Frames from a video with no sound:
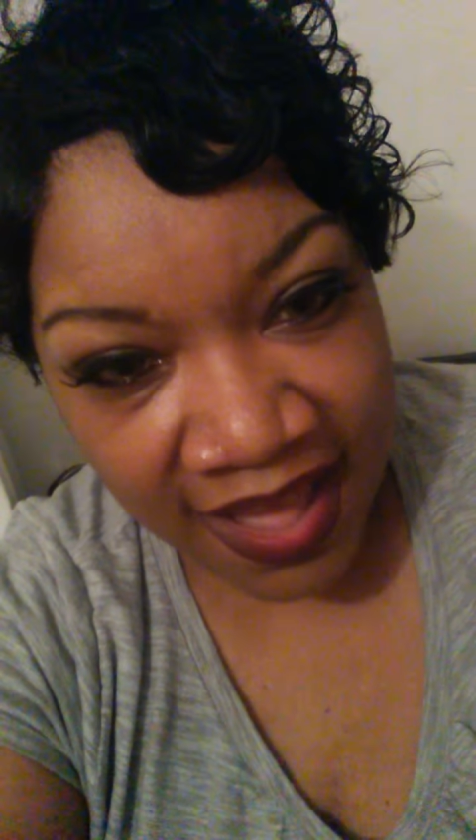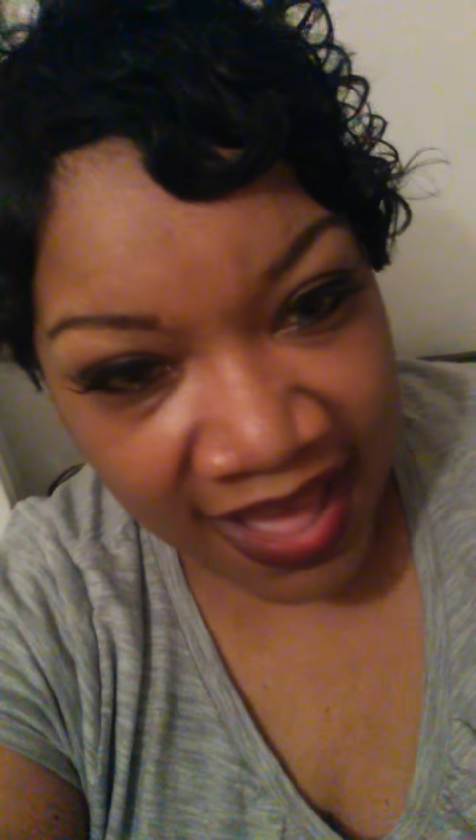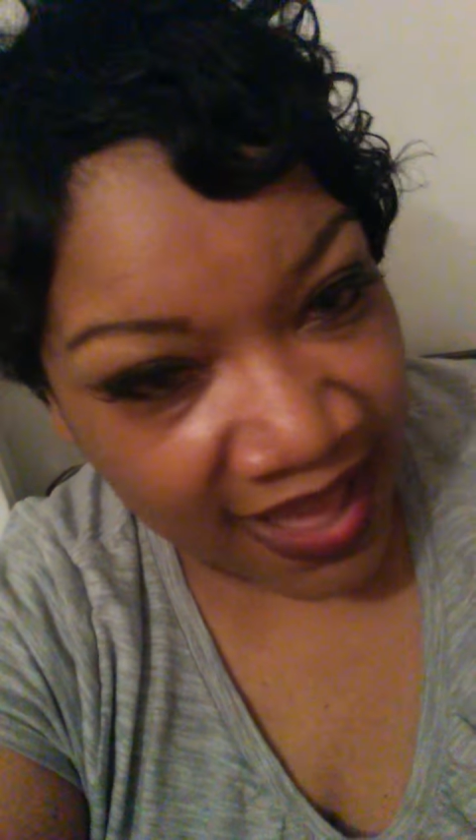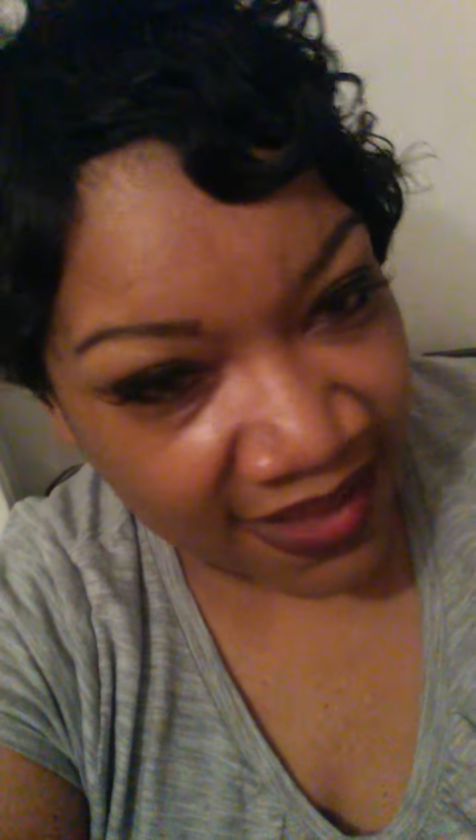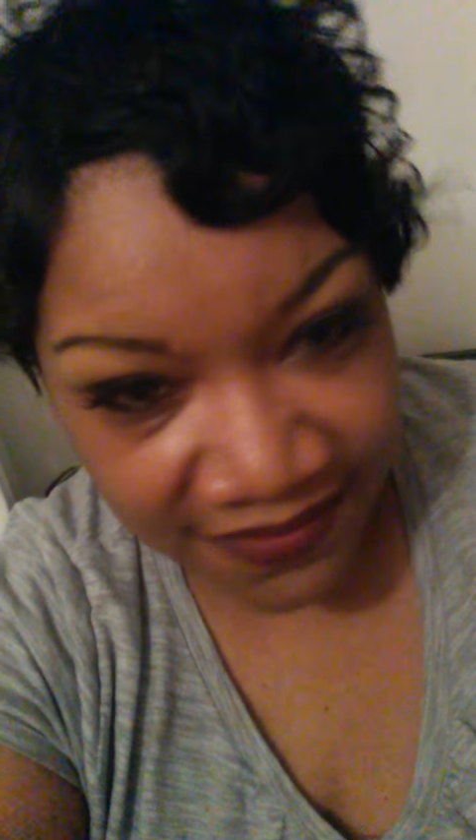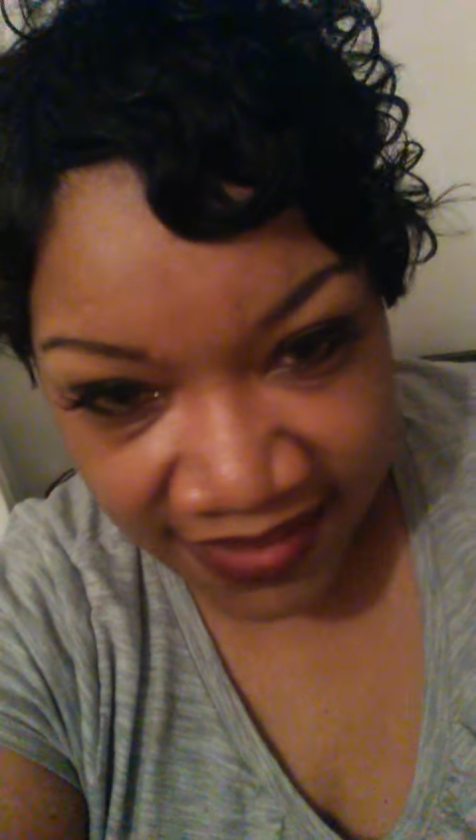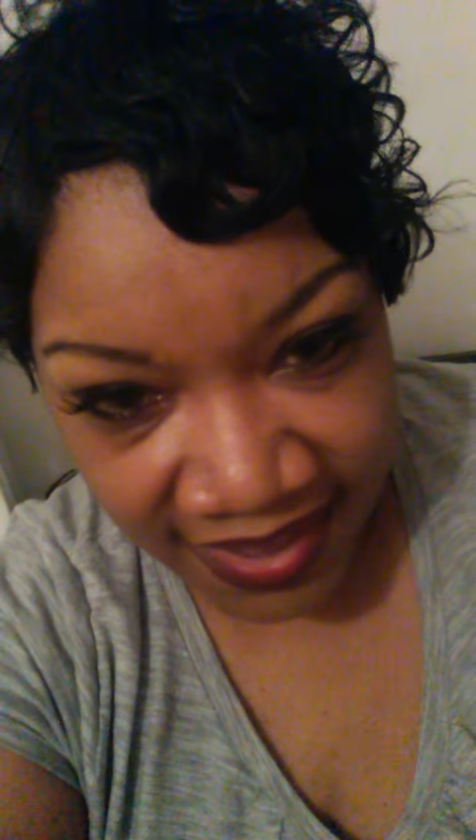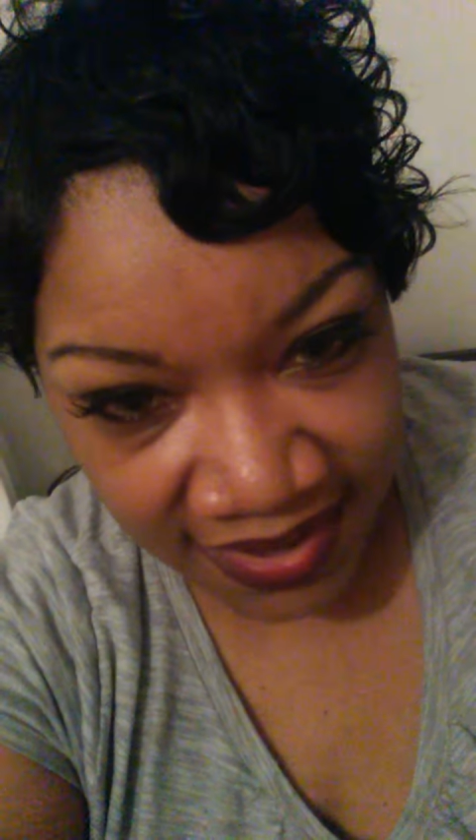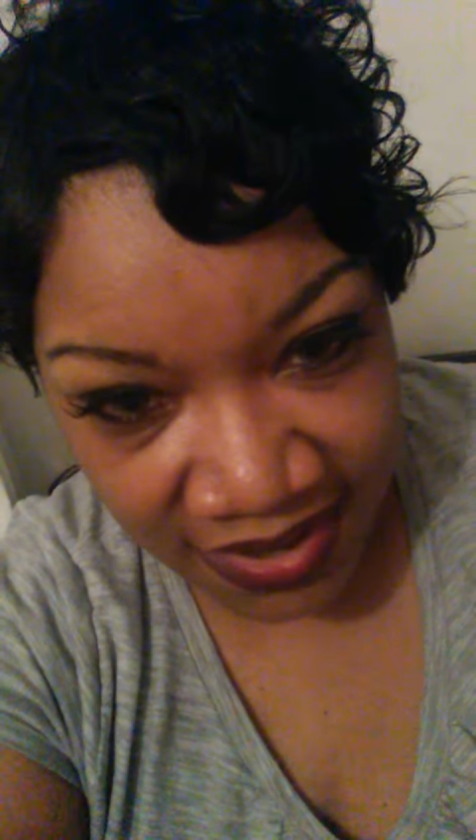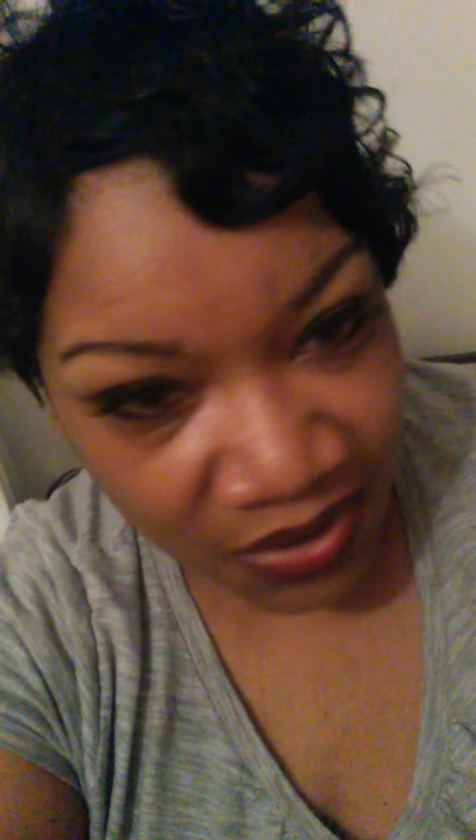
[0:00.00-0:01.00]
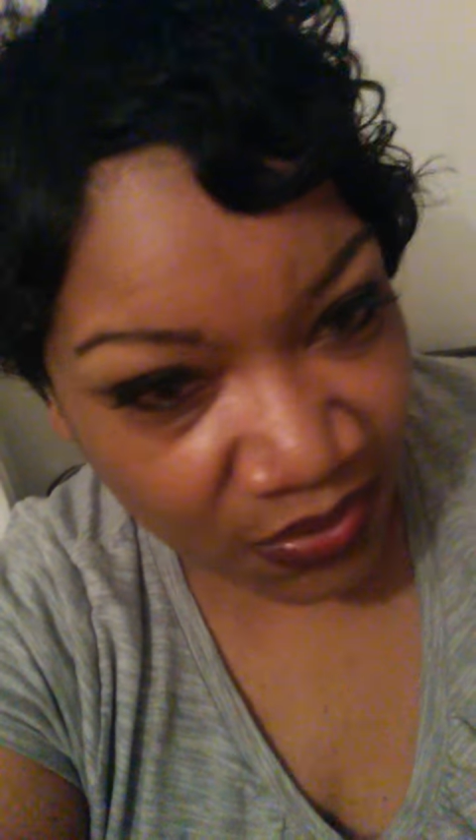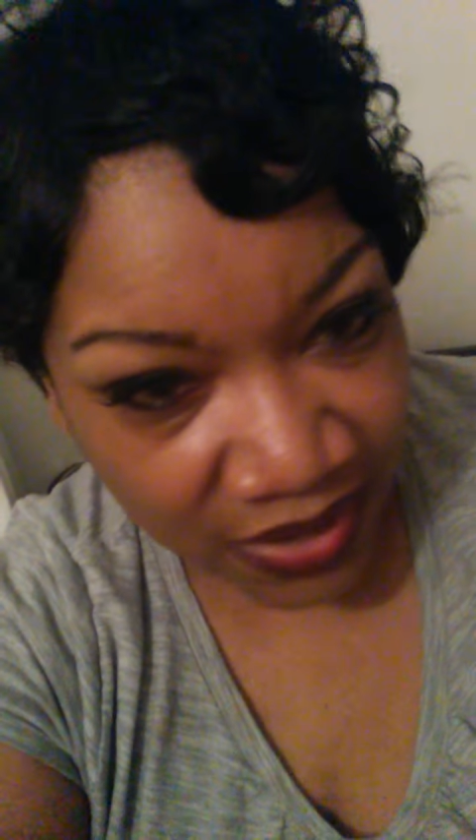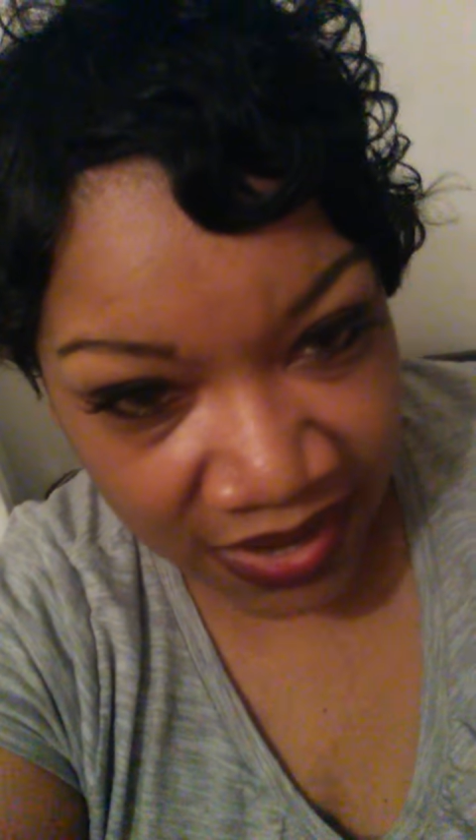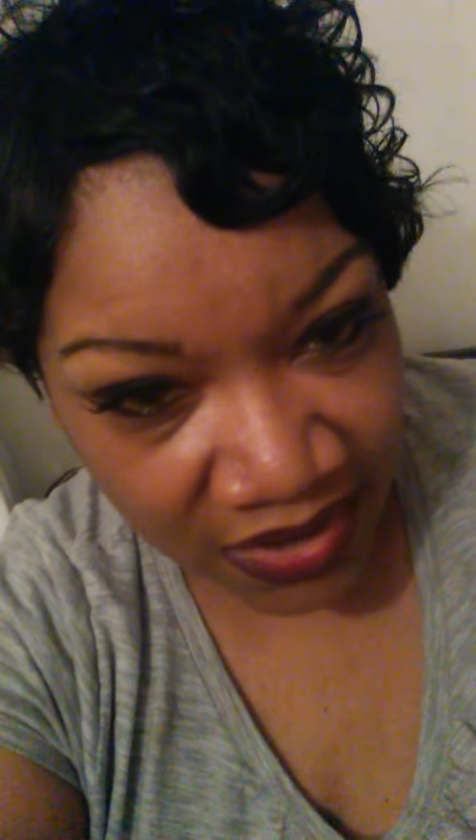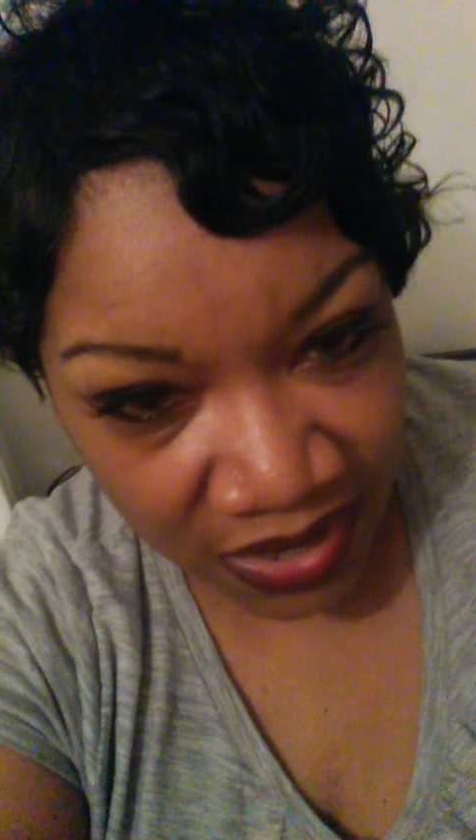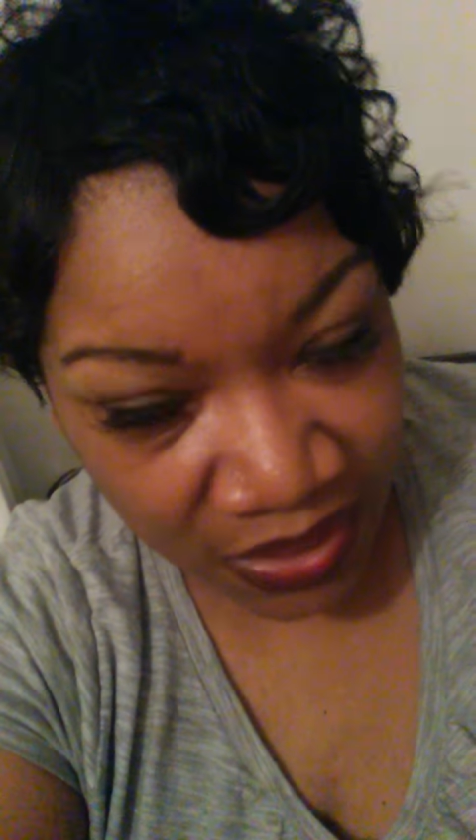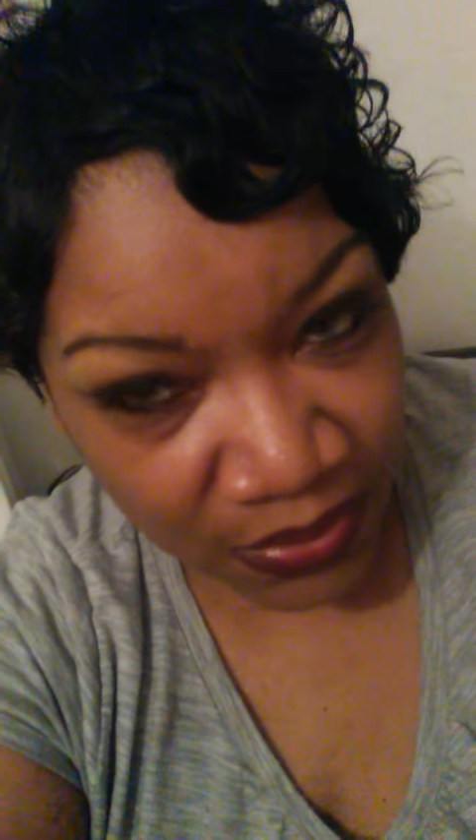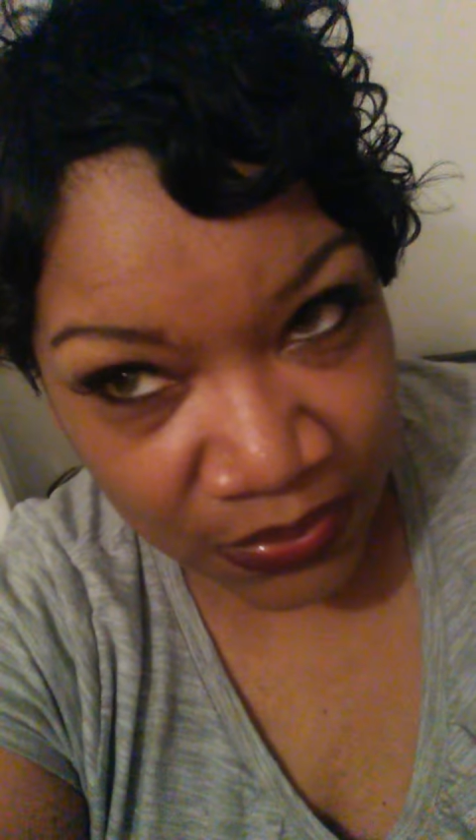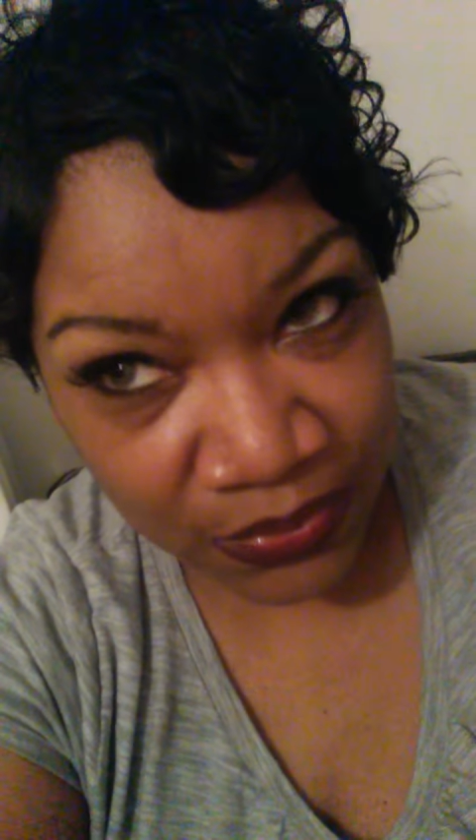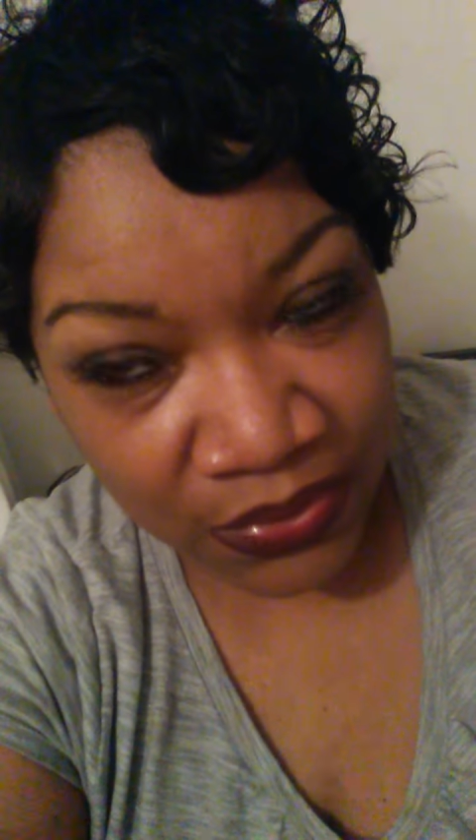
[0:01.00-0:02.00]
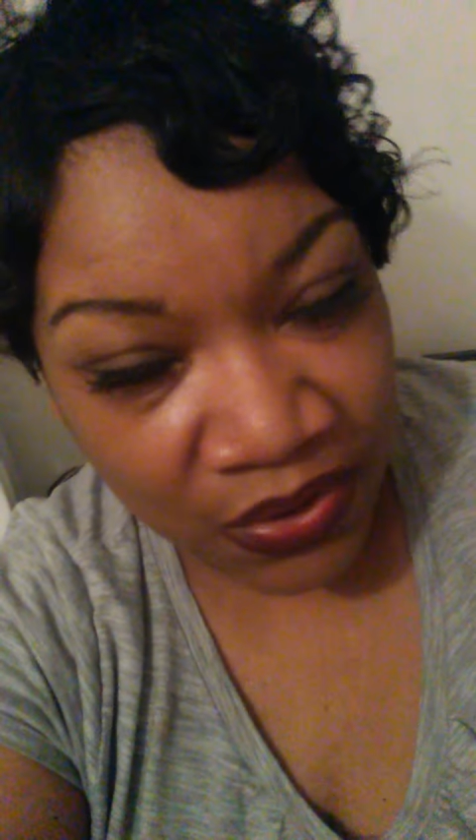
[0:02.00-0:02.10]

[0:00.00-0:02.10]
high fat, low